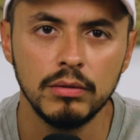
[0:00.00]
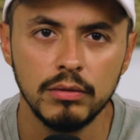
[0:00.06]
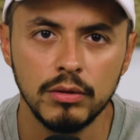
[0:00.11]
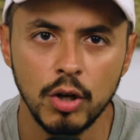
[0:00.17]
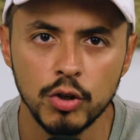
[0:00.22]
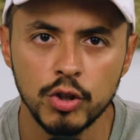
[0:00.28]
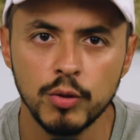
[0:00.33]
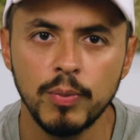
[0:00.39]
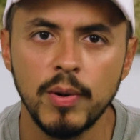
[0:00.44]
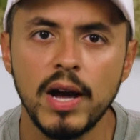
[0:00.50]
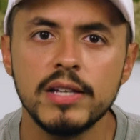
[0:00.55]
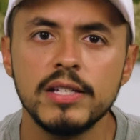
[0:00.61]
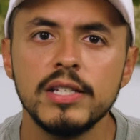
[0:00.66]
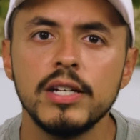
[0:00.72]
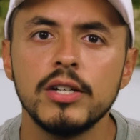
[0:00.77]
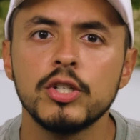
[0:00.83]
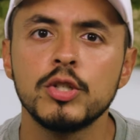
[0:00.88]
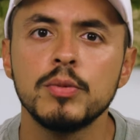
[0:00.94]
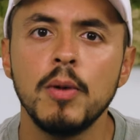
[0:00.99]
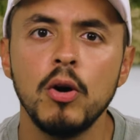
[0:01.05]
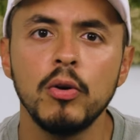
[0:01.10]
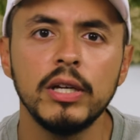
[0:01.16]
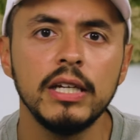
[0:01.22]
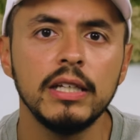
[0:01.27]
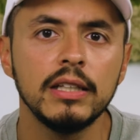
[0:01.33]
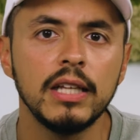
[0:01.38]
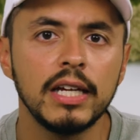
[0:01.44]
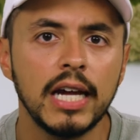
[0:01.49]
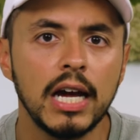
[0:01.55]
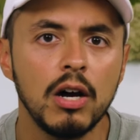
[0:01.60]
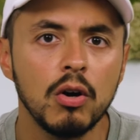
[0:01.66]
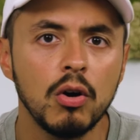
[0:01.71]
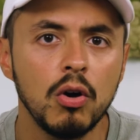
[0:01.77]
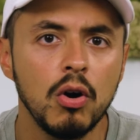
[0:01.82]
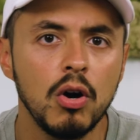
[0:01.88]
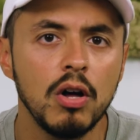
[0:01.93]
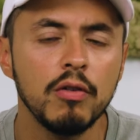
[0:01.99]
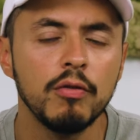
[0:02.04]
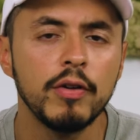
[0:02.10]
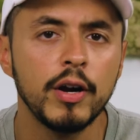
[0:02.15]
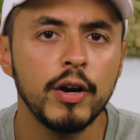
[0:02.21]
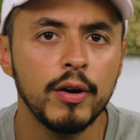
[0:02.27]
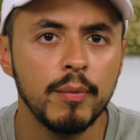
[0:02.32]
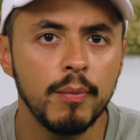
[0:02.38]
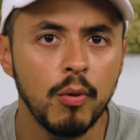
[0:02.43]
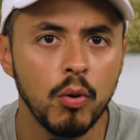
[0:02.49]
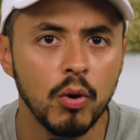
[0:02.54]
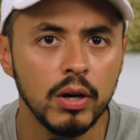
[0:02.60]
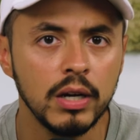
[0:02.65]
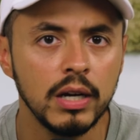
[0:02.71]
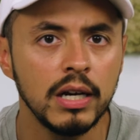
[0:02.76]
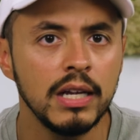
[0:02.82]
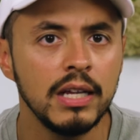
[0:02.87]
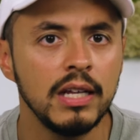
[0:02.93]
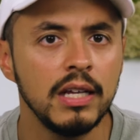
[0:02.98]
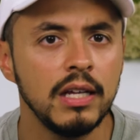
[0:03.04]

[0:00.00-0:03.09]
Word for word: No surprise here, smoking, like alcohol, very important.